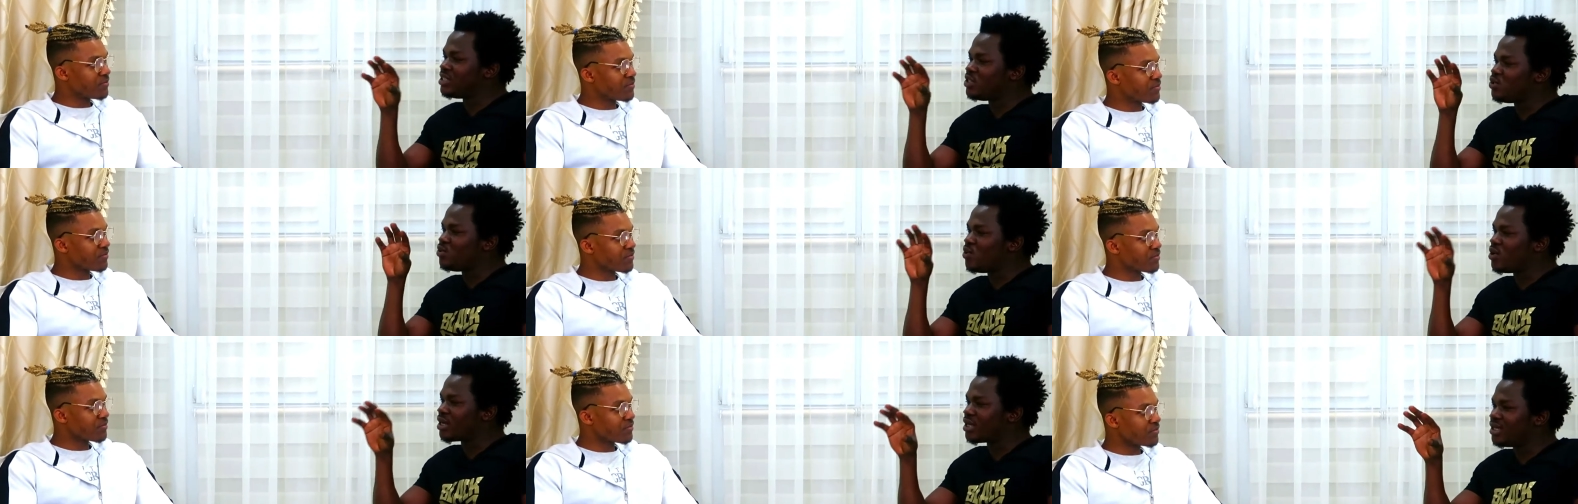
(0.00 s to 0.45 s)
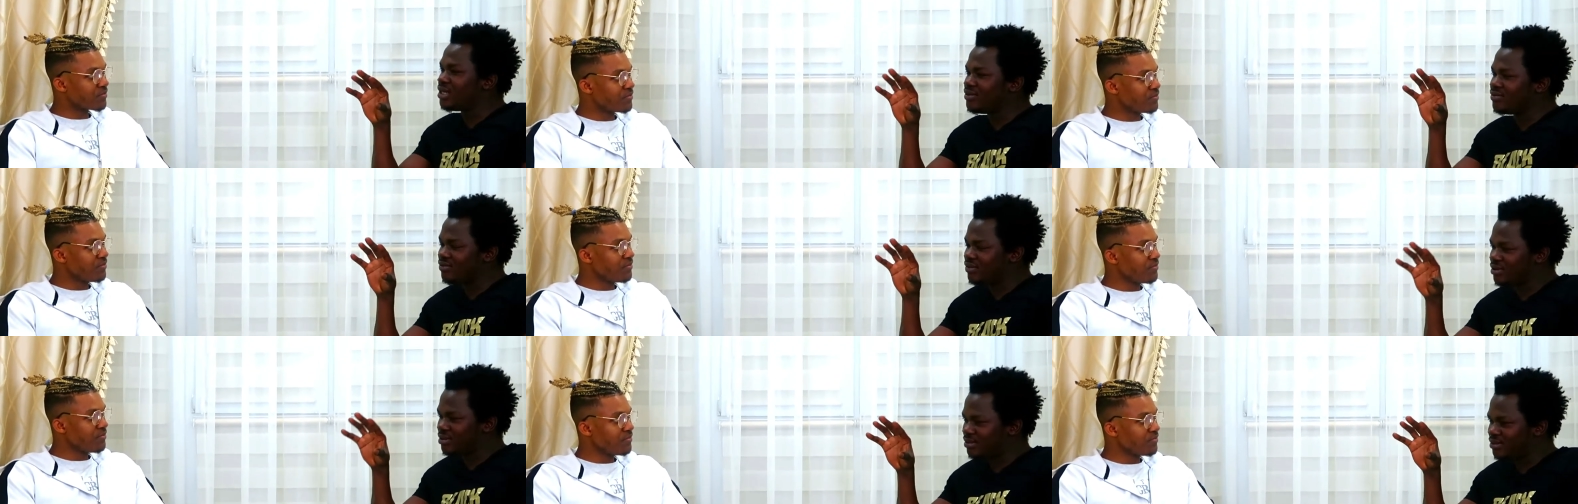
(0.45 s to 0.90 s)
Speaker 1: Is you
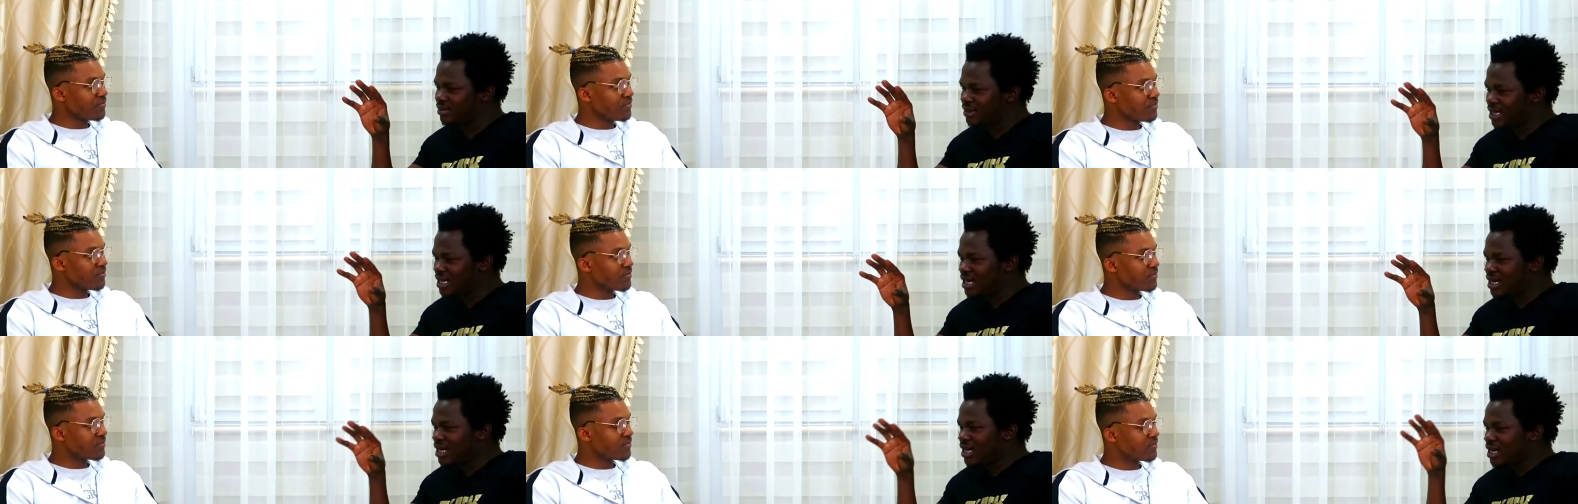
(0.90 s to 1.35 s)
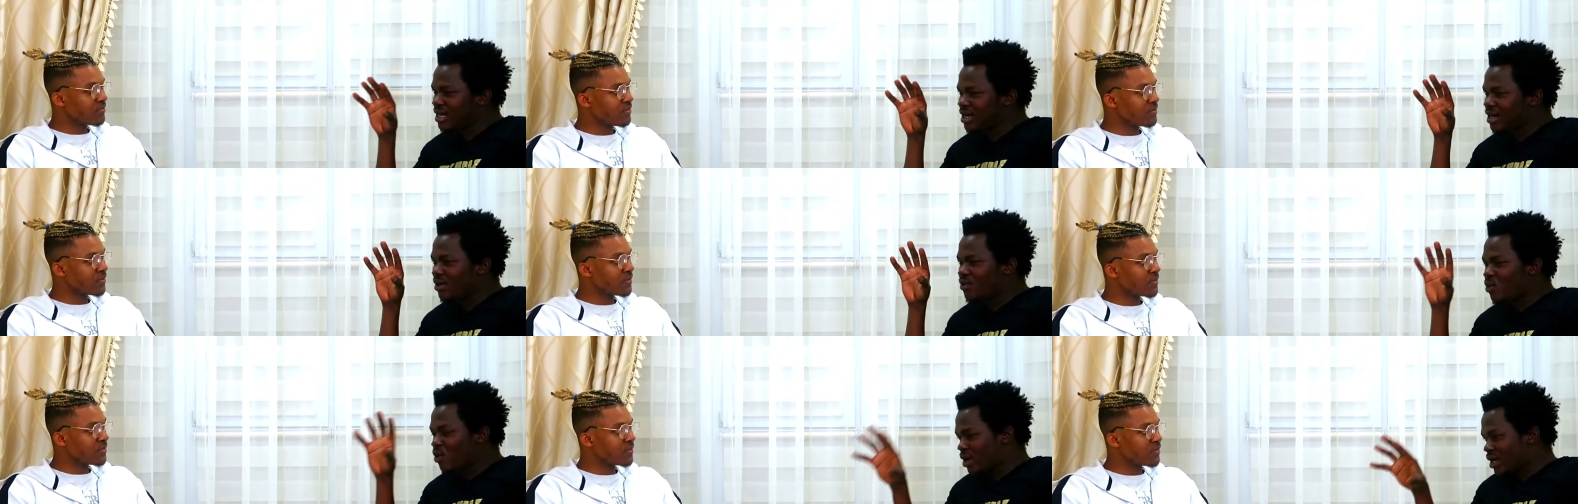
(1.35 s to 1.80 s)
working from
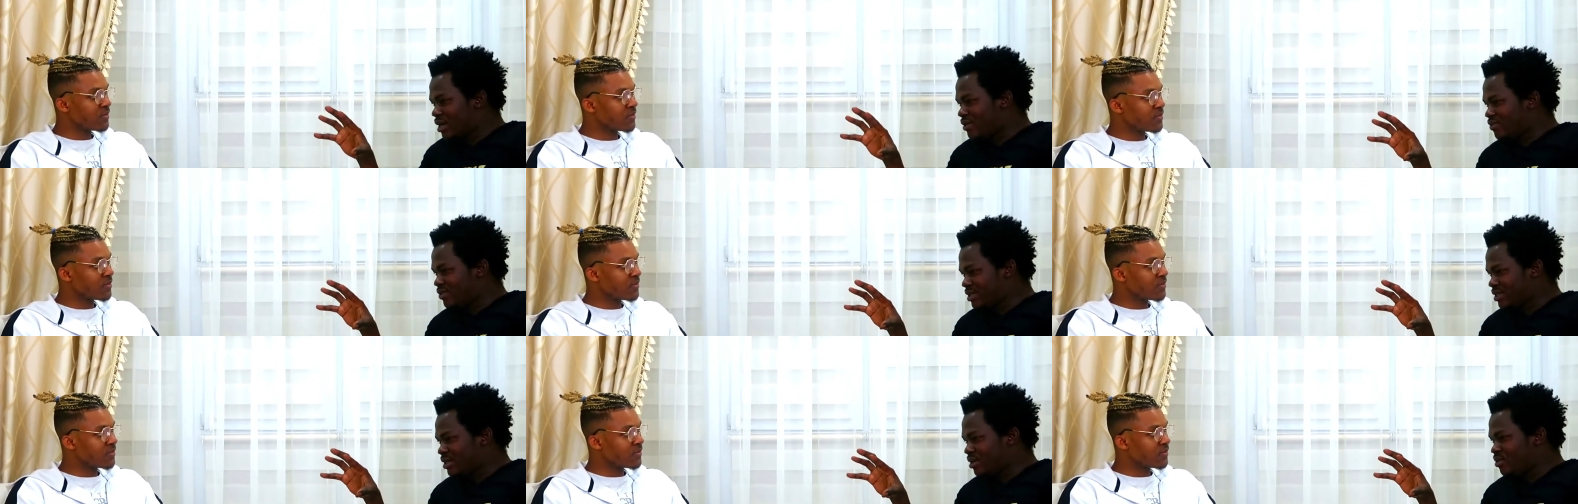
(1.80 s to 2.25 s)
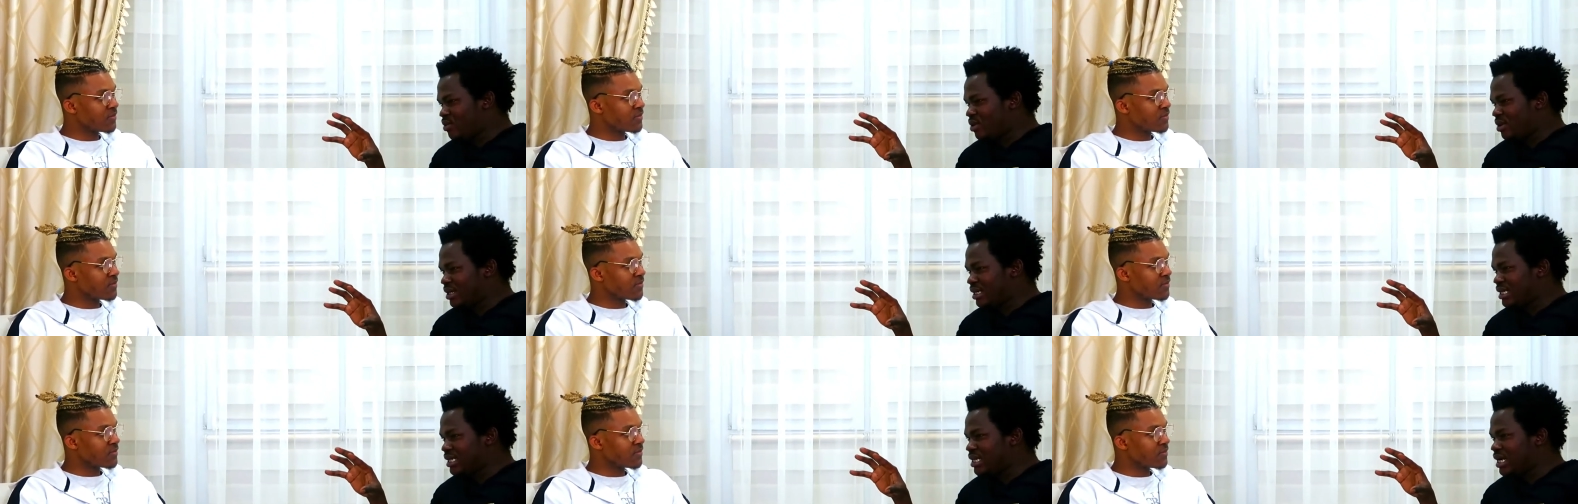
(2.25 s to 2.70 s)
working for
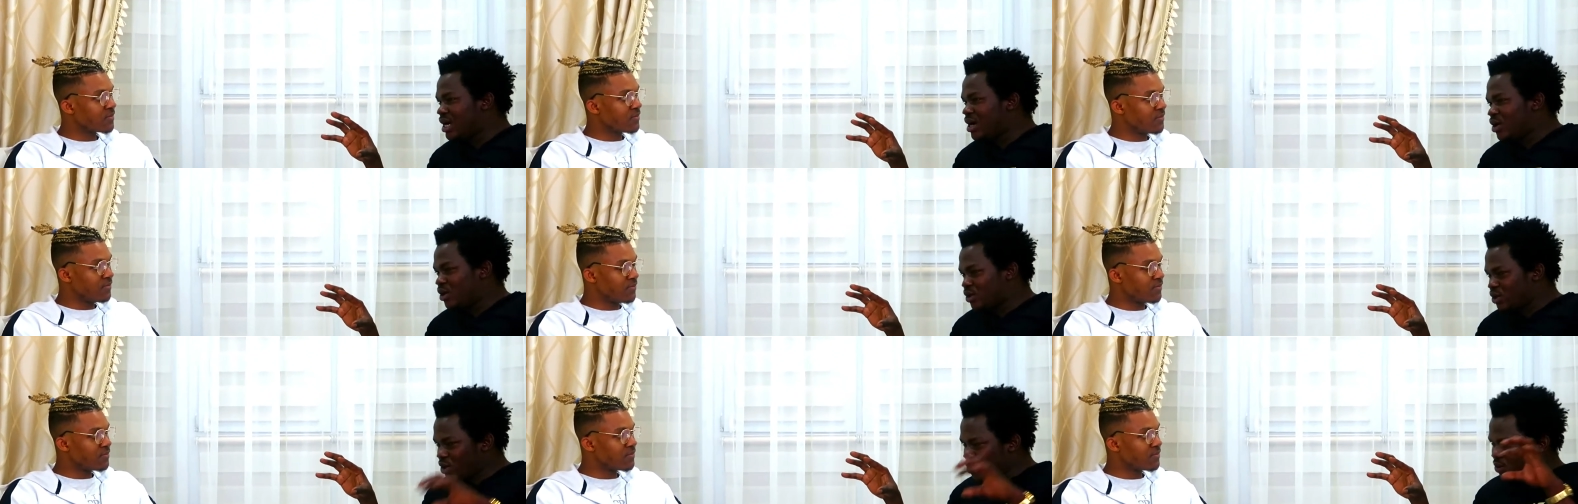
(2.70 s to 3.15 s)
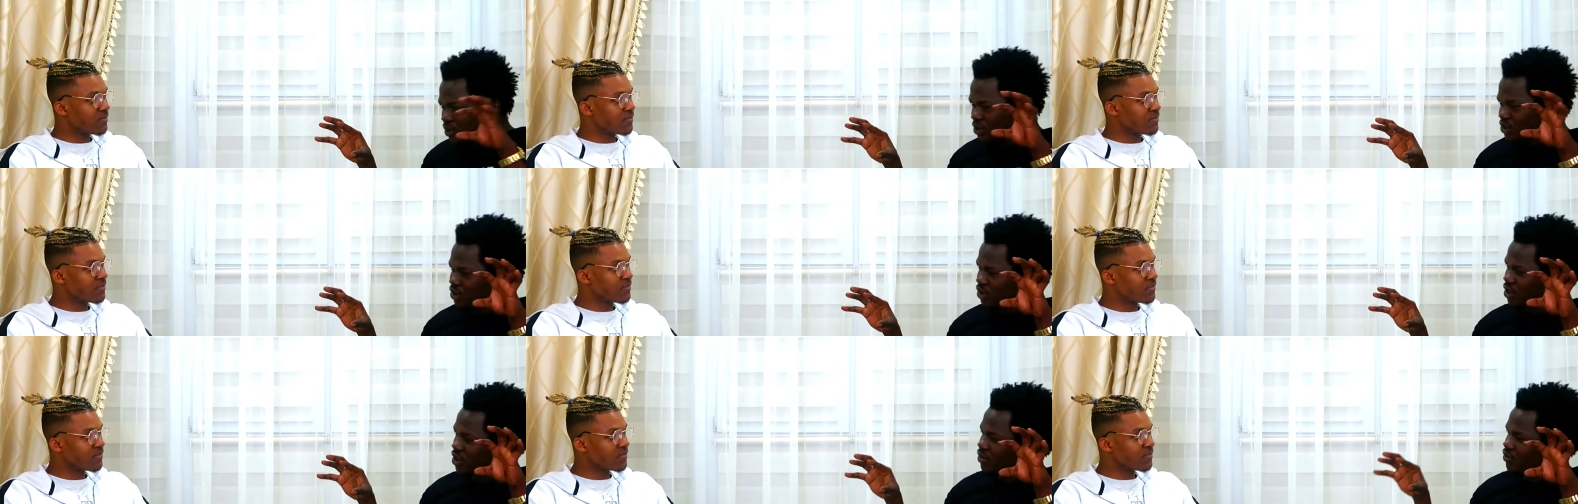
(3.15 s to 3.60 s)
somebody or doing
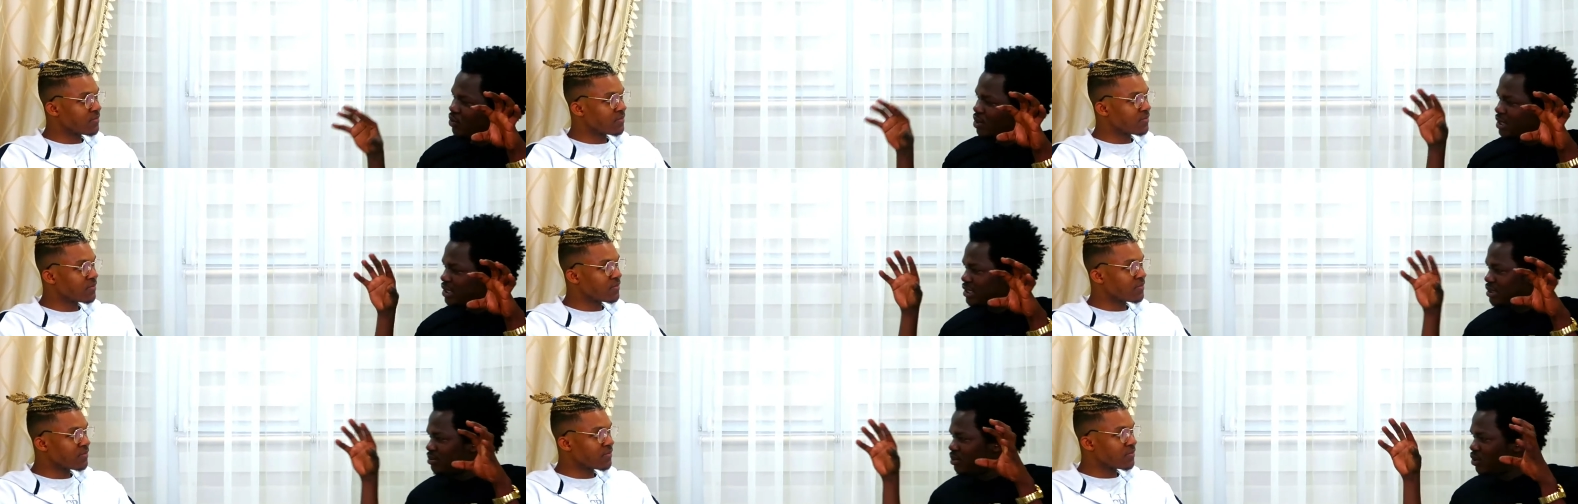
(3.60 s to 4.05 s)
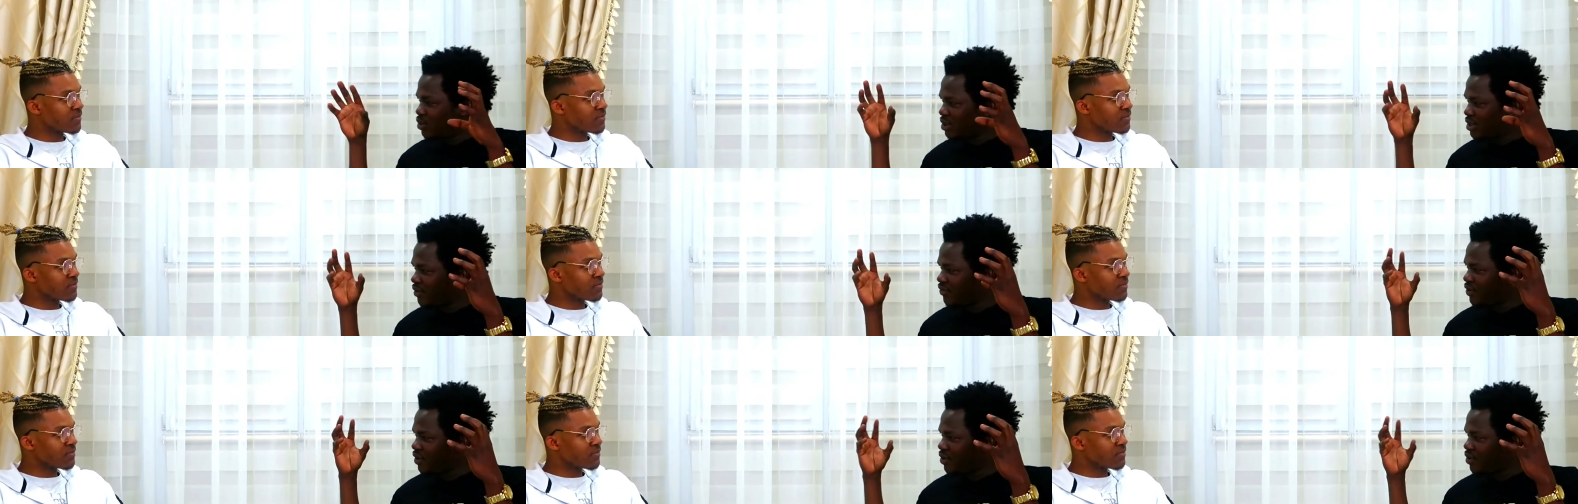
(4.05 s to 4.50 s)
what you love? What is
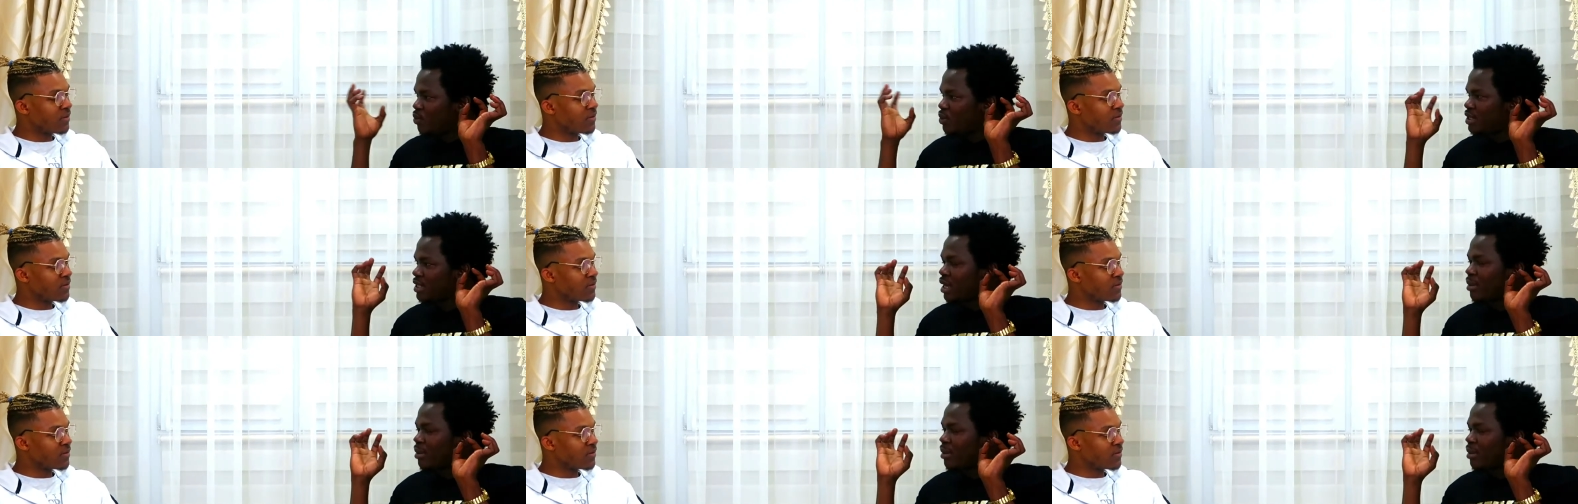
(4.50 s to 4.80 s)
more difficult?